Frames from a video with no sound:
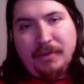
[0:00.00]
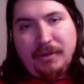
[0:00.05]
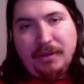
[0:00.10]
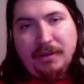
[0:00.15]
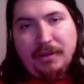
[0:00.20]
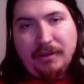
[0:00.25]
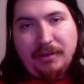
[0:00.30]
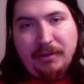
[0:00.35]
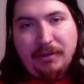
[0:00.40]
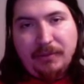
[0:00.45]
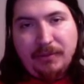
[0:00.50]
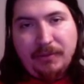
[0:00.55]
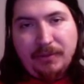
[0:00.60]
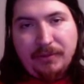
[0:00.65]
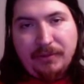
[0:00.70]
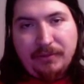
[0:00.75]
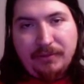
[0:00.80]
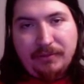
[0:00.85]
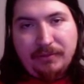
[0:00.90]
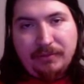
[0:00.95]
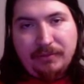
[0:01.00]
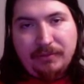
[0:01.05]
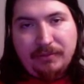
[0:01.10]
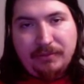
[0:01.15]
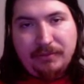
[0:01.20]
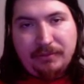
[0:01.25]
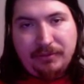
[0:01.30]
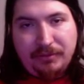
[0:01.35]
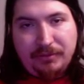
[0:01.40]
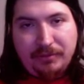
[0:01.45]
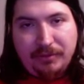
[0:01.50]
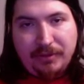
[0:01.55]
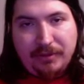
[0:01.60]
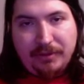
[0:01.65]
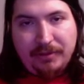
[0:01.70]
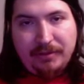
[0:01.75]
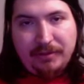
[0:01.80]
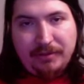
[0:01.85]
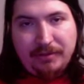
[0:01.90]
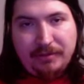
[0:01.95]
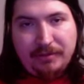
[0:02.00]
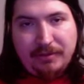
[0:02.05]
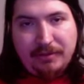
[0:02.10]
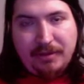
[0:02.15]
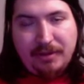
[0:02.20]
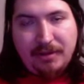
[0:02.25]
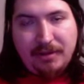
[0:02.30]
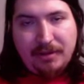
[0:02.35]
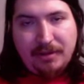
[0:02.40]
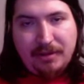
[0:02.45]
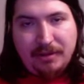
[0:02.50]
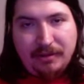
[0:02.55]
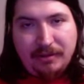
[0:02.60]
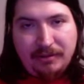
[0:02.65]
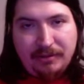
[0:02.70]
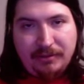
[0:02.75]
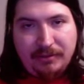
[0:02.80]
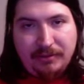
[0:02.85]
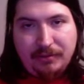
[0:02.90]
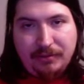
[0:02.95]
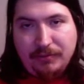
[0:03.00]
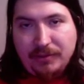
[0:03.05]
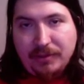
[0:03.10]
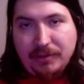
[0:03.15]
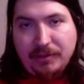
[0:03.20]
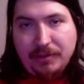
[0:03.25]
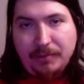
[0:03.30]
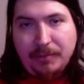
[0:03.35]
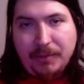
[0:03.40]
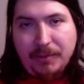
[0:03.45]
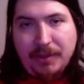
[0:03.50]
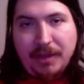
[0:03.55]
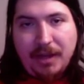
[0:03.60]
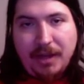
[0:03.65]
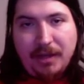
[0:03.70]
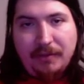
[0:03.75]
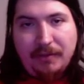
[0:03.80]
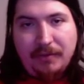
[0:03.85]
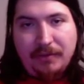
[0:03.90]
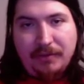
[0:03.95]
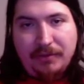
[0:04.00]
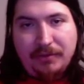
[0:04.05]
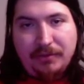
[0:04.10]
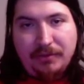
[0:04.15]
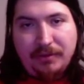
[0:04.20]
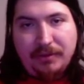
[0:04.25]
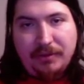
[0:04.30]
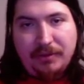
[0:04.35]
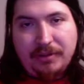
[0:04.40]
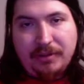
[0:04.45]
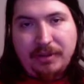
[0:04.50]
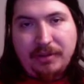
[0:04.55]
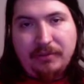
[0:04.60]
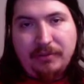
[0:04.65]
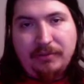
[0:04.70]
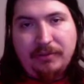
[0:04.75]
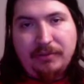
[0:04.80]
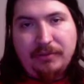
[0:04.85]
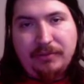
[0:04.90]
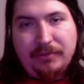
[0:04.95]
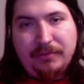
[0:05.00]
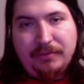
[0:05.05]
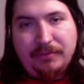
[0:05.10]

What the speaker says: And they will destroy us. And so really we have destroyed ourselves.